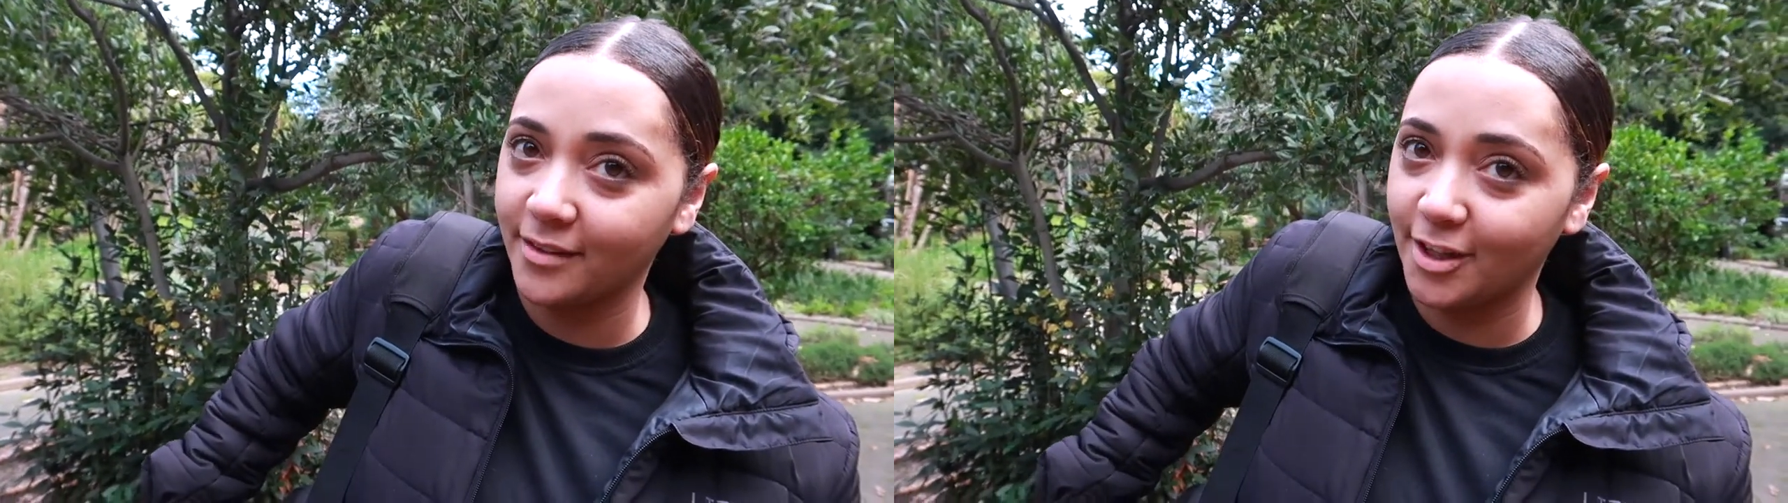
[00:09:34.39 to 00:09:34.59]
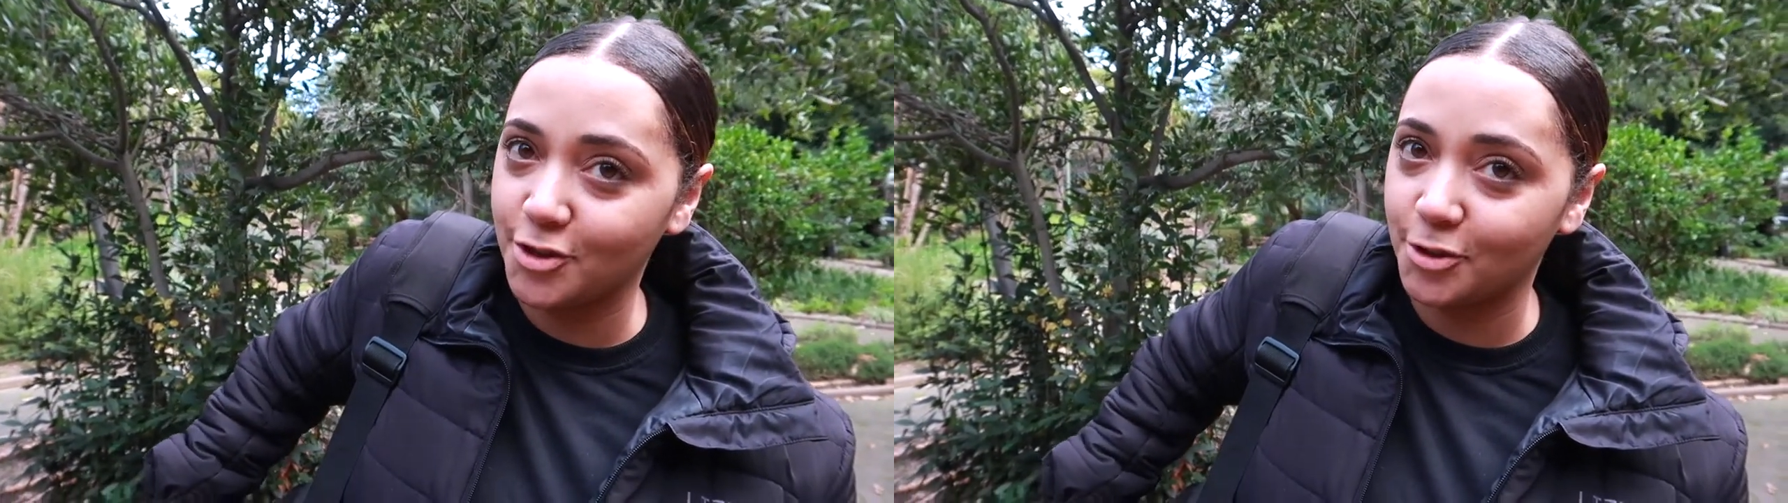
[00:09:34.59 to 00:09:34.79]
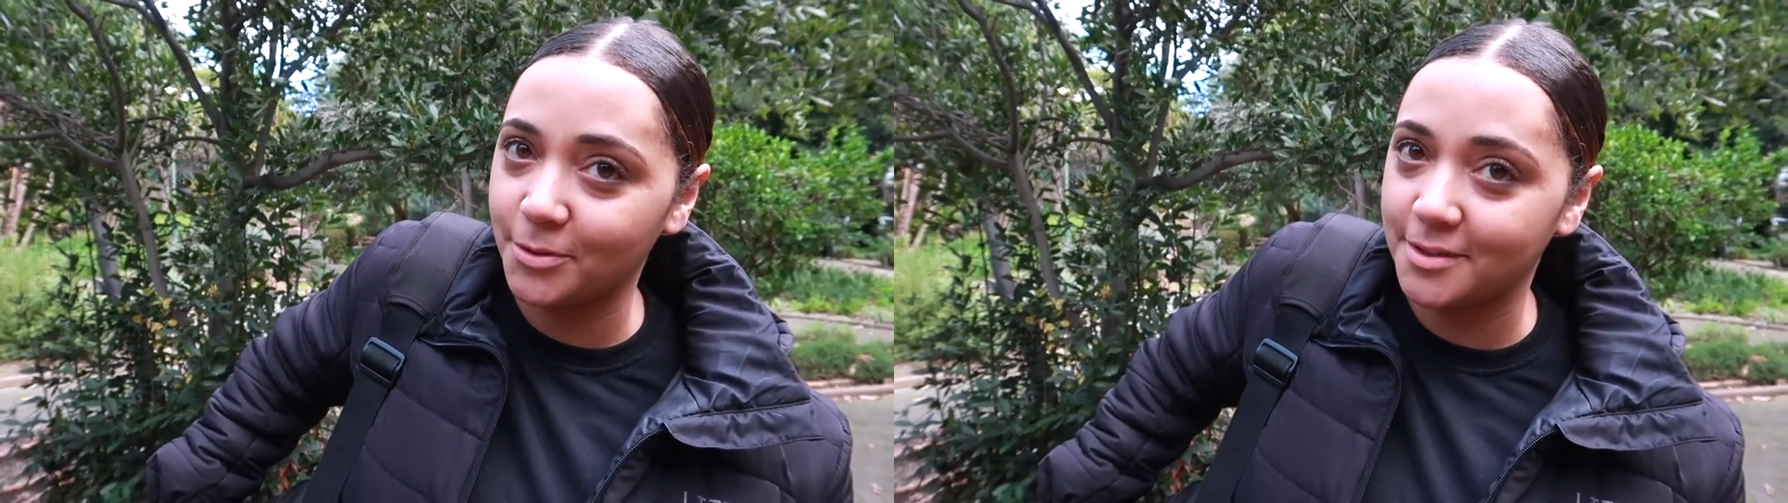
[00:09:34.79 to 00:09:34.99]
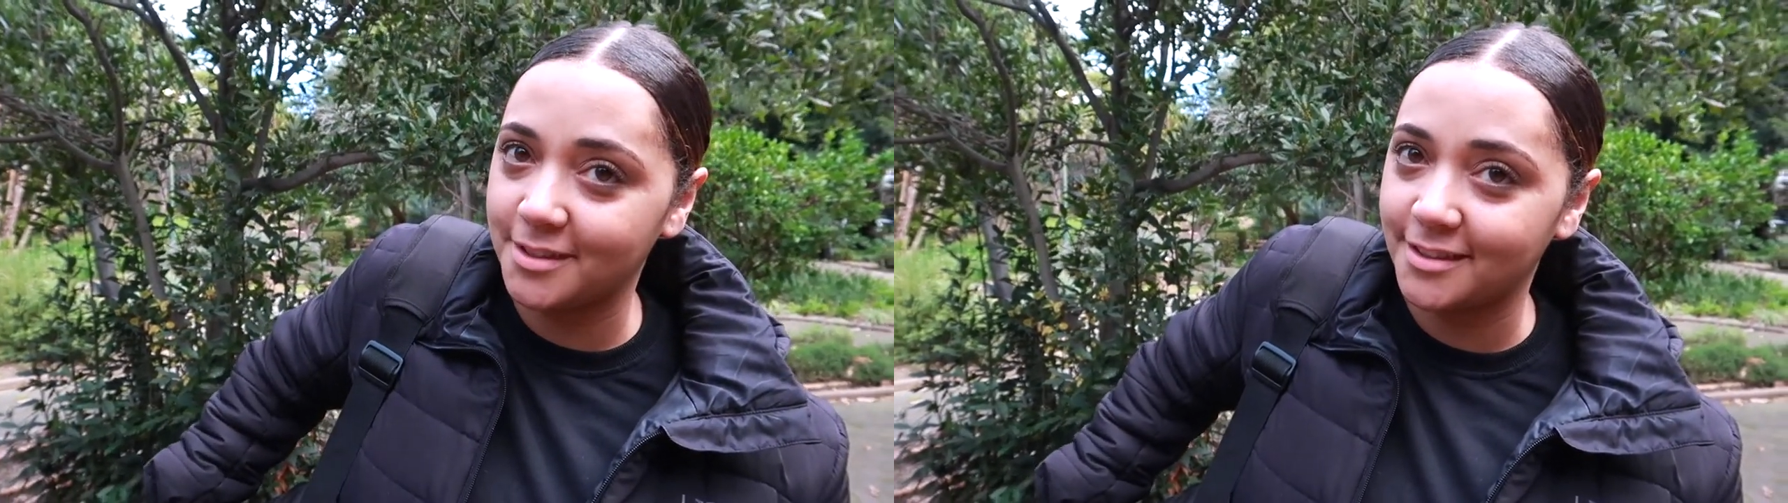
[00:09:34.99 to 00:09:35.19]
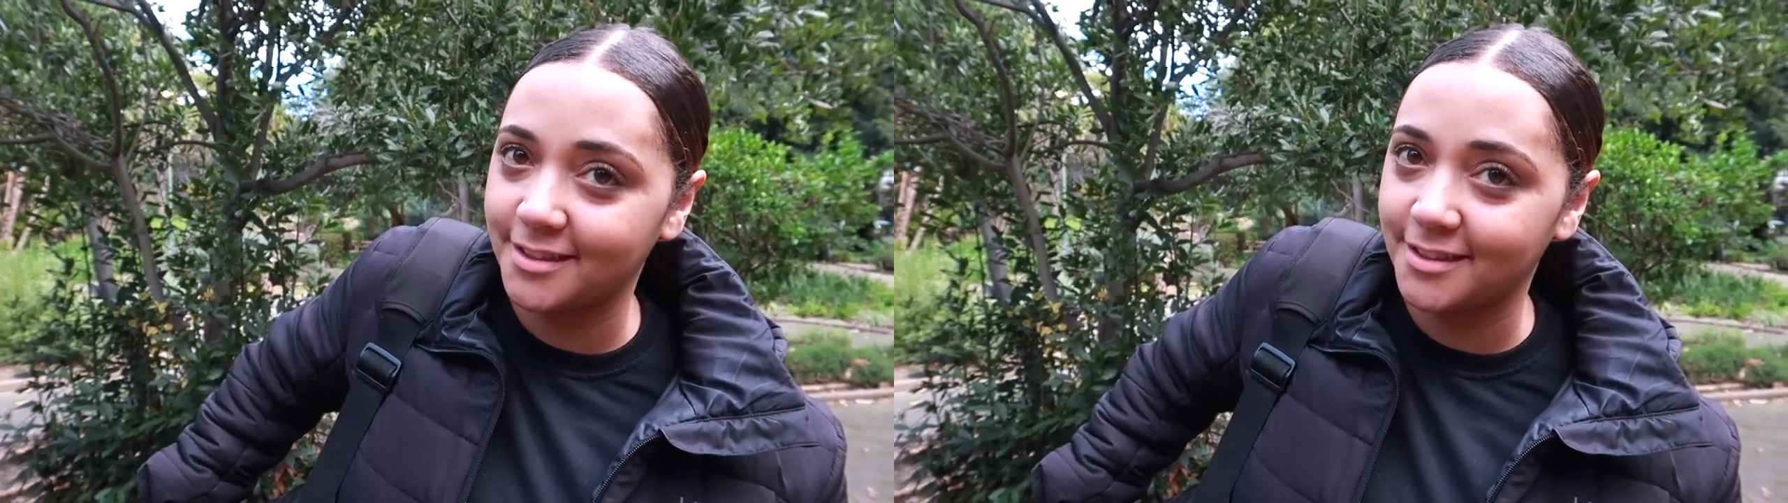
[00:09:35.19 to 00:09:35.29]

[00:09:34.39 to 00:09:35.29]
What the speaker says: shoot.